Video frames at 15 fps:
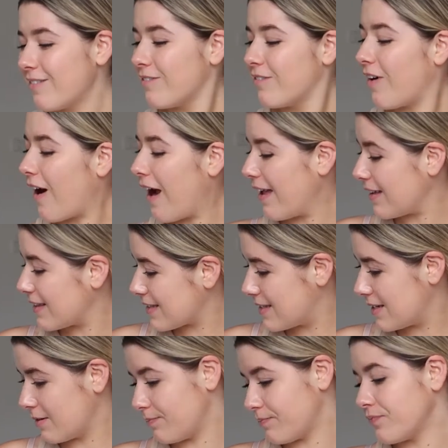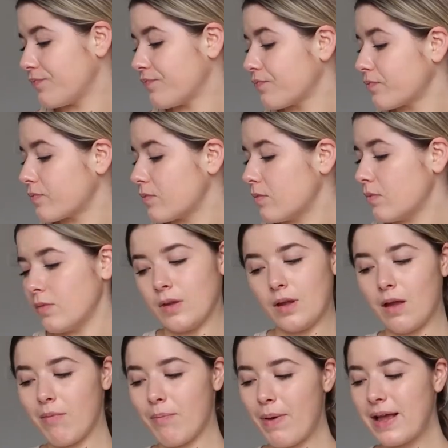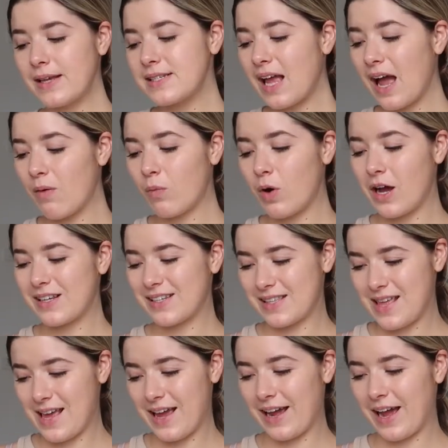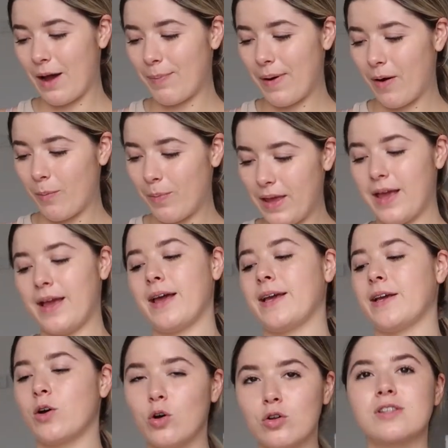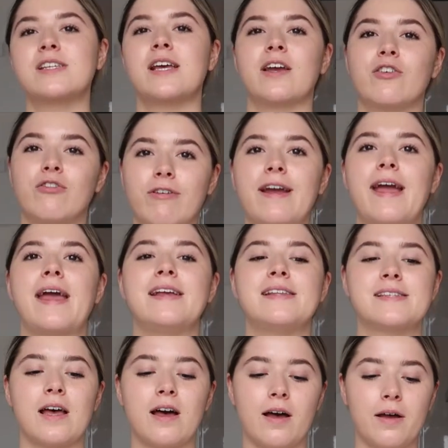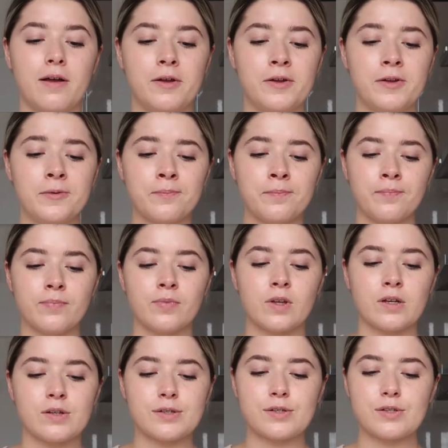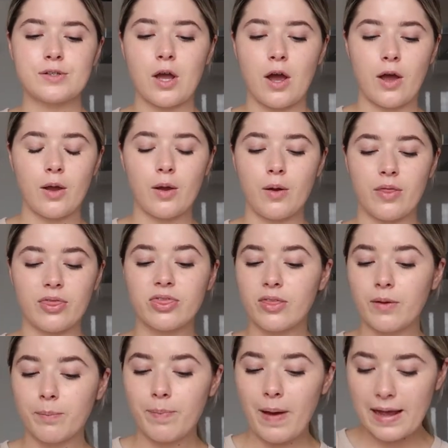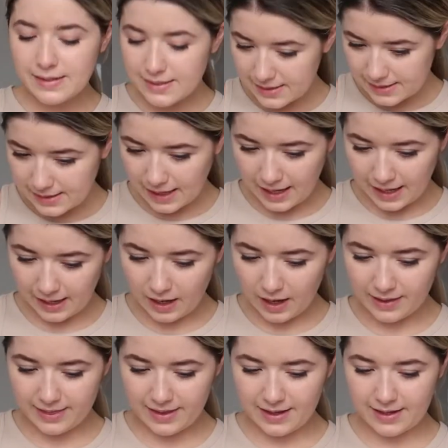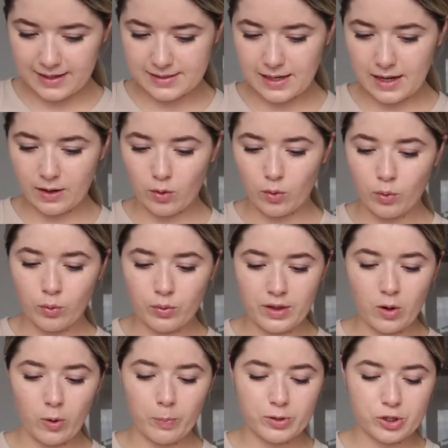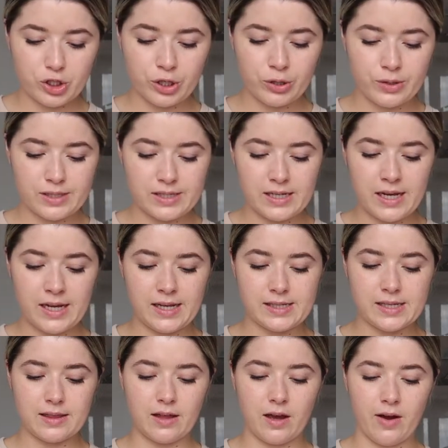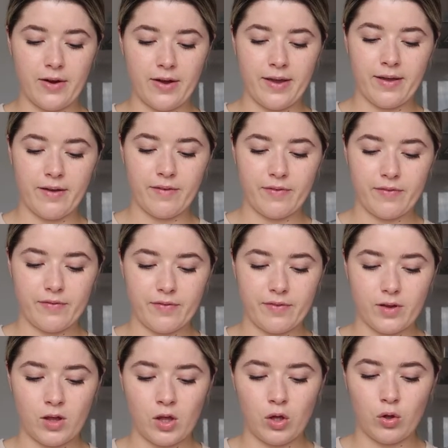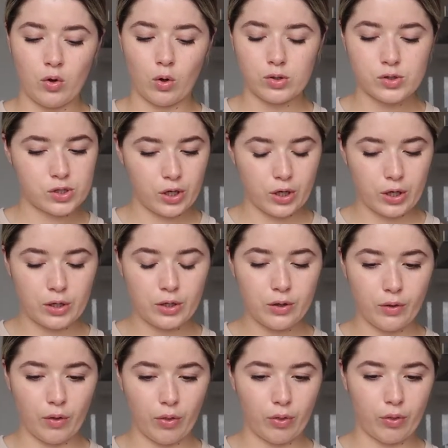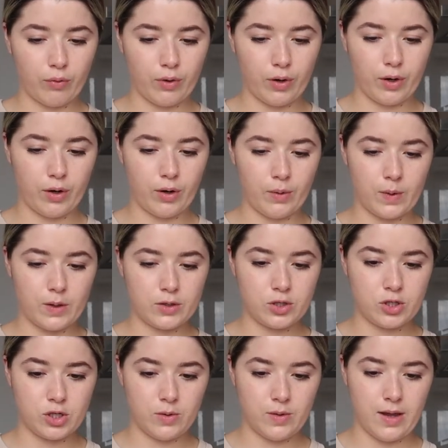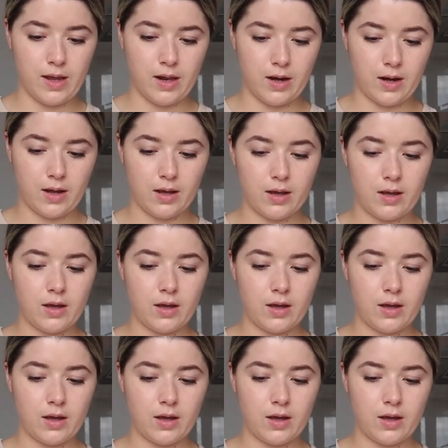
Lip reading: Right, best and worst thing about being a content creator. So the best thing, I think, is like all the opportunities that I've gotten through doing